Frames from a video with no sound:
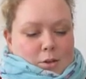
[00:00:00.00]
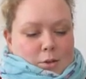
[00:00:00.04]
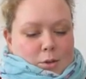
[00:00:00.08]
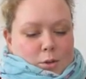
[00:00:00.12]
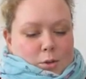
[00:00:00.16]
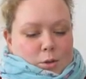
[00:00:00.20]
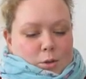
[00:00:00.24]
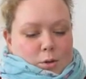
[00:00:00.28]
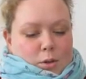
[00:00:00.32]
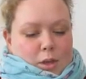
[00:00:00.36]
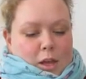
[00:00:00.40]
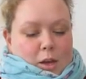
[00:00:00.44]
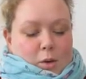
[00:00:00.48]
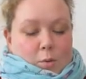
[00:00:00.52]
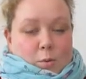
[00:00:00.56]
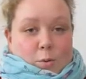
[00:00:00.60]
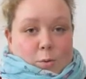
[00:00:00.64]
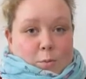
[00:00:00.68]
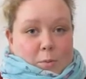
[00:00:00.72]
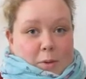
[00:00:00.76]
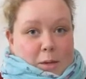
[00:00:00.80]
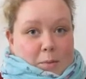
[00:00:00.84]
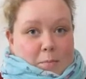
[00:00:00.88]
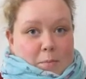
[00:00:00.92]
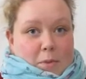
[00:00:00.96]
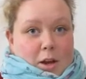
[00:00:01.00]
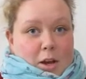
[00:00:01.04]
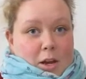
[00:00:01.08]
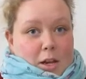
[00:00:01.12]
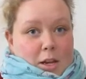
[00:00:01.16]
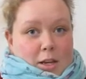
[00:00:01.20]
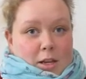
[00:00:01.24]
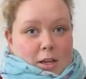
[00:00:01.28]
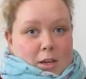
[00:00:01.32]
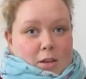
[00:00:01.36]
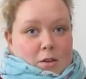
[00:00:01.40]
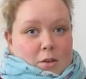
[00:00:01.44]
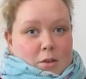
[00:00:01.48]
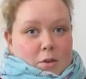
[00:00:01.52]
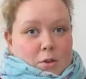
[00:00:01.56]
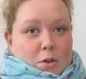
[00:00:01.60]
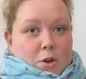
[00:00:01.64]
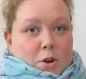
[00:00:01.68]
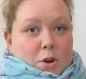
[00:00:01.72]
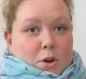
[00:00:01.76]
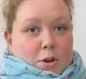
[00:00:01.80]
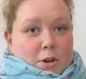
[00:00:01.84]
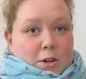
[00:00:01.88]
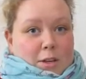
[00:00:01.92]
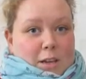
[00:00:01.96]
So that would be my
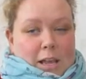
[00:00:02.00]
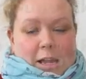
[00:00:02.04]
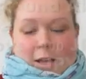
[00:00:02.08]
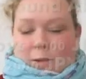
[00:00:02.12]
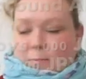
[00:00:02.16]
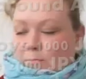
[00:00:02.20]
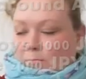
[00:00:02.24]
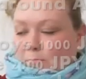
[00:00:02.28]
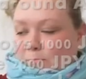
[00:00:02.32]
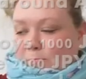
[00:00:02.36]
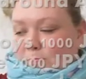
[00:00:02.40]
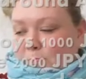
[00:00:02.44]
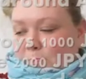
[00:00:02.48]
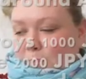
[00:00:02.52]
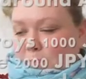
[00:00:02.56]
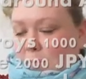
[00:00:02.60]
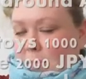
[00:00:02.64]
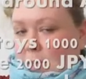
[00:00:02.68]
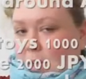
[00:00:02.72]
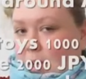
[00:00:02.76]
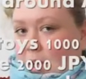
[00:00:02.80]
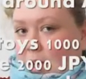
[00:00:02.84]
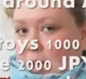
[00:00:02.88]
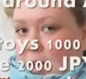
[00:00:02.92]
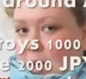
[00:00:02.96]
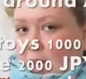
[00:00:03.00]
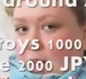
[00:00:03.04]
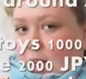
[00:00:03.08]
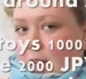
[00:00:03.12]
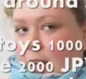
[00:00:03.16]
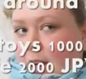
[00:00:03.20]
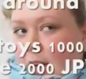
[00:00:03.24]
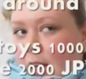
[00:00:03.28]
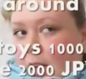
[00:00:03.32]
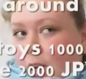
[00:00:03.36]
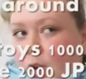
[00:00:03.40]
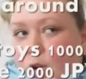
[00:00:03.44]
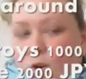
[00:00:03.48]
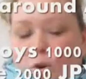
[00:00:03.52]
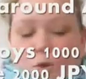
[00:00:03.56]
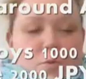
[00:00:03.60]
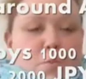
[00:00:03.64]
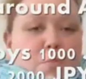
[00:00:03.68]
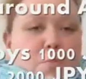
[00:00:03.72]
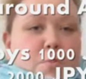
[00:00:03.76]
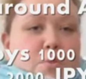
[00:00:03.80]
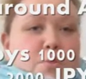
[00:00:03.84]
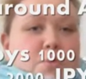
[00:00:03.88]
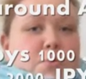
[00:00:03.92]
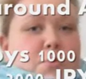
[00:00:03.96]
third day. And I
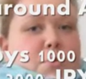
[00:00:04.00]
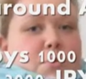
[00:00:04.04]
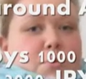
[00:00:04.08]
hope